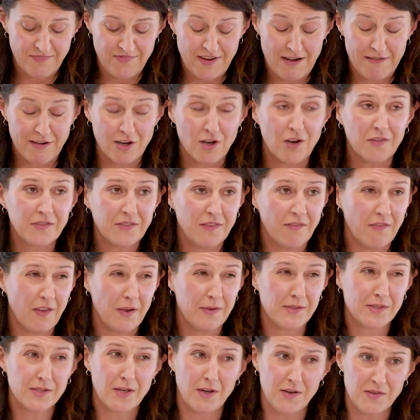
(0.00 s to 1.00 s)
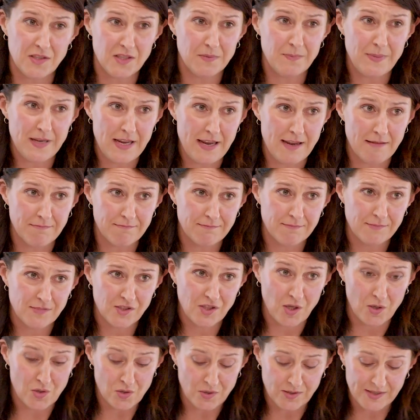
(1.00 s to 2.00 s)
Very often, though, it's going to be
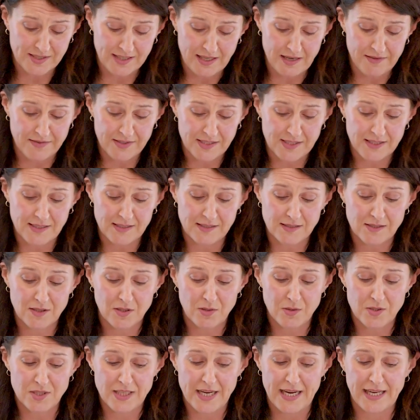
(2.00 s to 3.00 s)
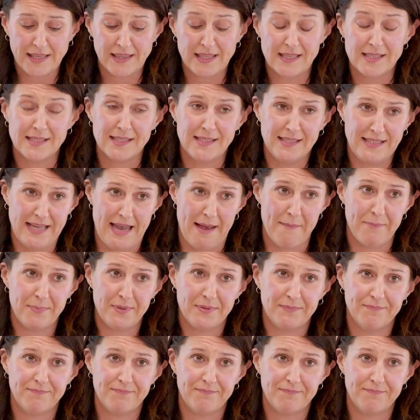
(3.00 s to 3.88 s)
social services who take this step.